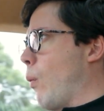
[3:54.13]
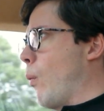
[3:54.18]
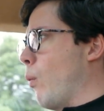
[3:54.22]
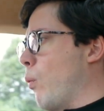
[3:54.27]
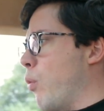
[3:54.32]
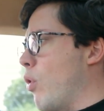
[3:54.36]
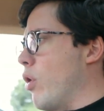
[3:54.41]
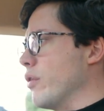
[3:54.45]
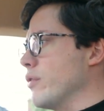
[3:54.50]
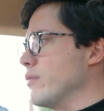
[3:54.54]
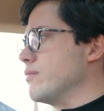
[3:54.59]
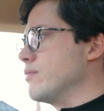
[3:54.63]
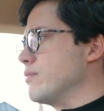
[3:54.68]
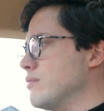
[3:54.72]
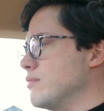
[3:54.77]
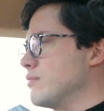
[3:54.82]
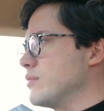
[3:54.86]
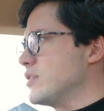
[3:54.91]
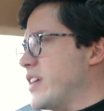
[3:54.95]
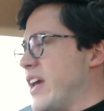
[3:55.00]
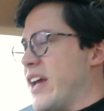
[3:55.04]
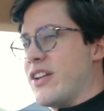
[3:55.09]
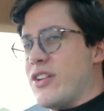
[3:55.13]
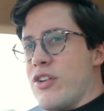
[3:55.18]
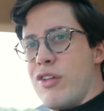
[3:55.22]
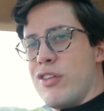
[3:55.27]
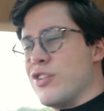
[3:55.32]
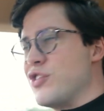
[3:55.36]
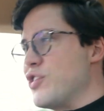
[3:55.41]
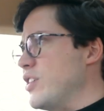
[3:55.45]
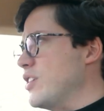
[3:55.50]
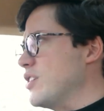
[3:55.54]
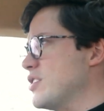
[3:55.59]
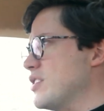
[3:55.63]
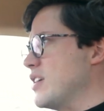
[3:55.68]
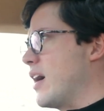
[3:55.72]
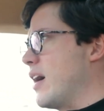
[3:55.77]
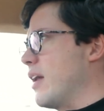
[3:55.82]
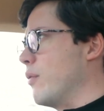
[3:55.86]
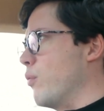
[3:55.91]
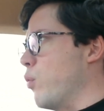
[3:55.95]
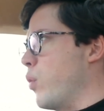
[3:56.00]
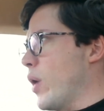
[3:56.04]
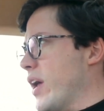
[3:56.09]
what technology has
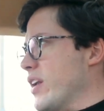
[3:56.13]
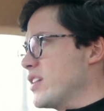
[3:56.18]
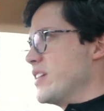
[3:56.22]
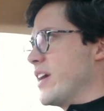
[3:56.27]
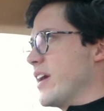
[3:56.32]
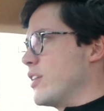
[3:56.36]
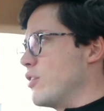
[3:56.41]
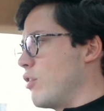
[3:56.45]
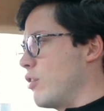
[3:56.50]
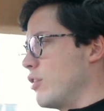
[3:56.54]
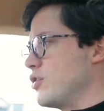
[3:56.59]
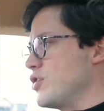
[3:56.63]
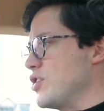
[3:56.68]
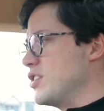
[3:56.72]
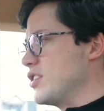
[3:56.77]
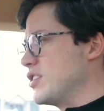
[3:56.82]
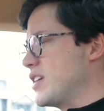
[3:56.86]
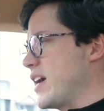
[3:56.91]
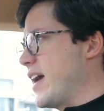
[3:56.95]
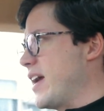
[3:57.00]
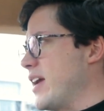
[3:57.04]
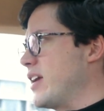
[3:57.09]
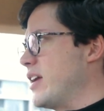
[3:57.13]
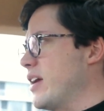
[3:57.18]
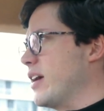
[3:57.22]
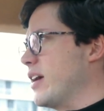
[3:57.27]
done, where technology is taking